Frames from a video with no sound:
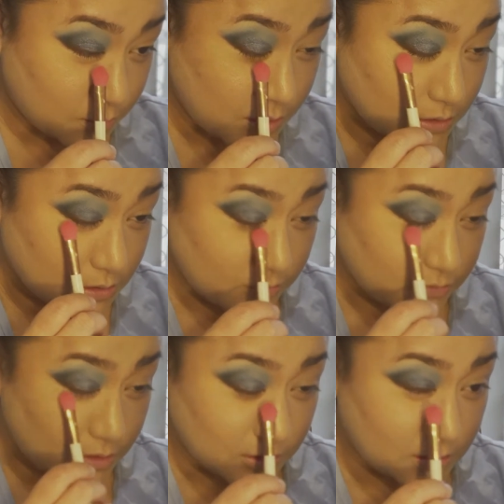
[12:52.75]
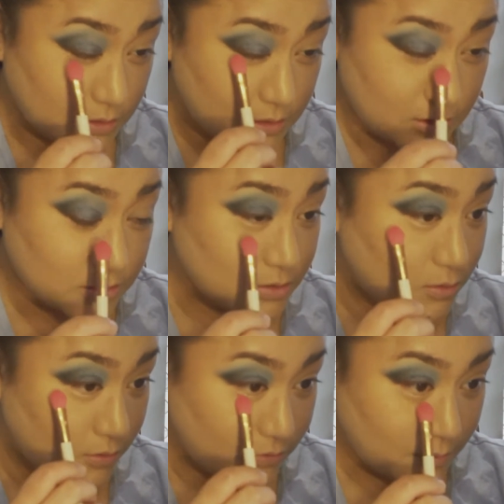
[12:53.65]
Back there, I've got glitters
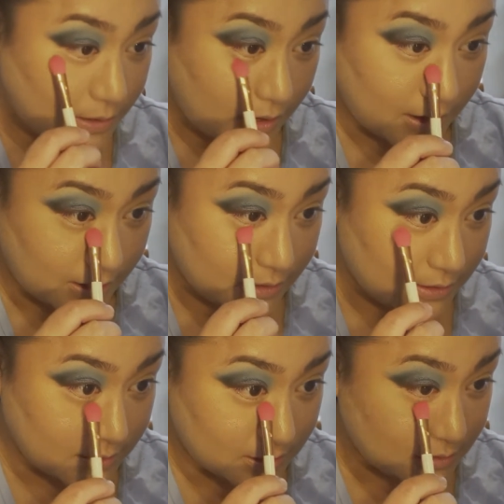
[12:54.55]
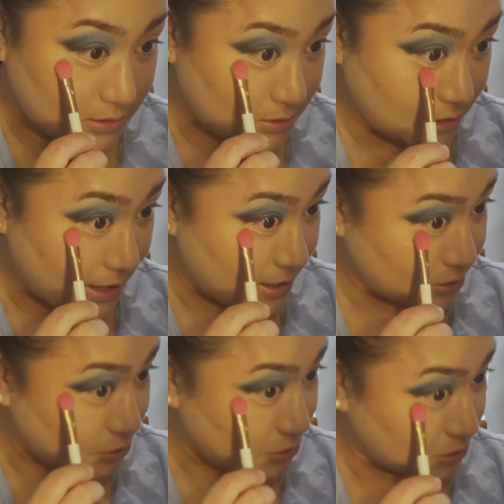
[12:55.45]
all over my
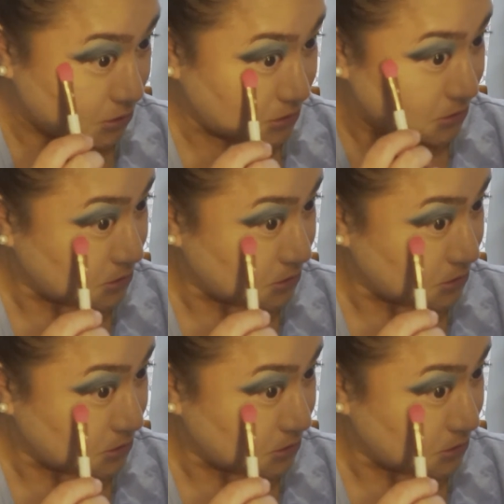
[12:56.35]
eyelash.